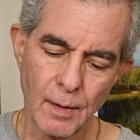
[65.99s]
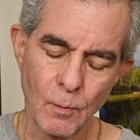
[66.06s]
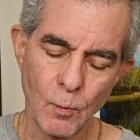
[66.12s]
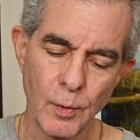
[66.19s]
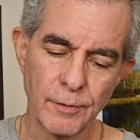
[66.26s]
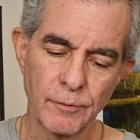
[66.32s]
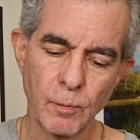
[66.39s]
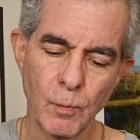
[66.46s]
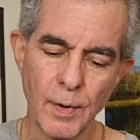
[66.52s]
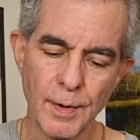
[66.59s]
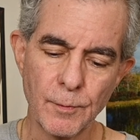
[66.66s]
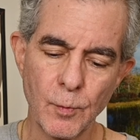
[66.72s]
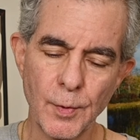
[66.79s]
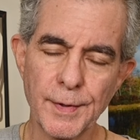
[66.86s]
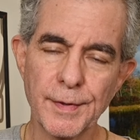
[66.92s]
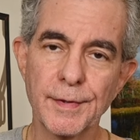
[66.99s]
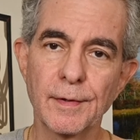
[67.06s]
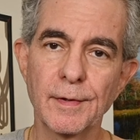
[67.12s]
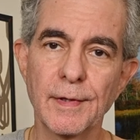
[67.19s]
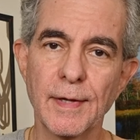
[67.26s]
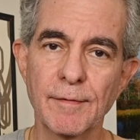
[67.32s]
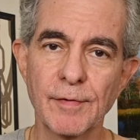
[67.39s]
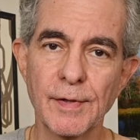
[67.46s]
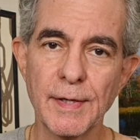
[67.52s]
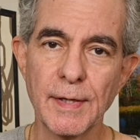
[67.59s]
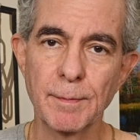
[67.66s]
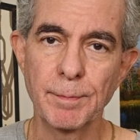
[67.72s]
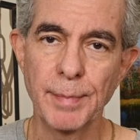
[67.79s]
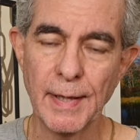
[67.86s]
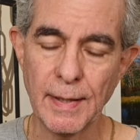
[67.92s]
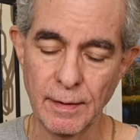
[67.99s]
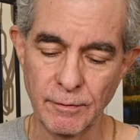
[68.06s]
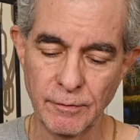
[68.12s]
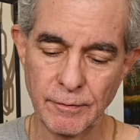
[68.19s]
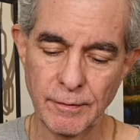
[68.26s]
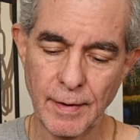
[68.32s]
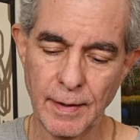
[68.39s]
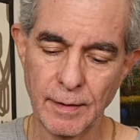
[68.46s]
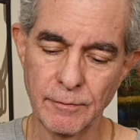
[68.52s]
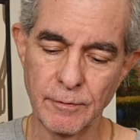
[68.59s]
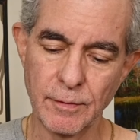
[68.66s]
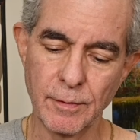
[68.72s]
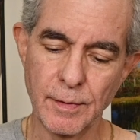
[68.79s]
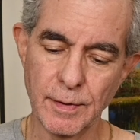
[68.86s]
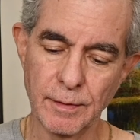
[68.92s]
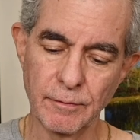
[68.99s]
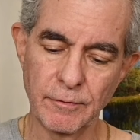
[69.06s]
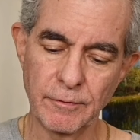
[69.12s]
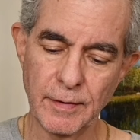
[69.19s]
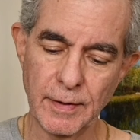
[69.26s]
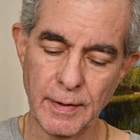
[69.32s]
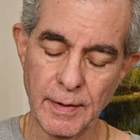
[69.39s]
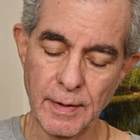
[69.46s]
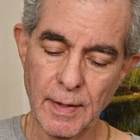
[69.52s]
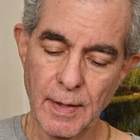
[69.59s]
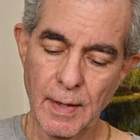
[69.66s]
was one with the leveling base, as you can see.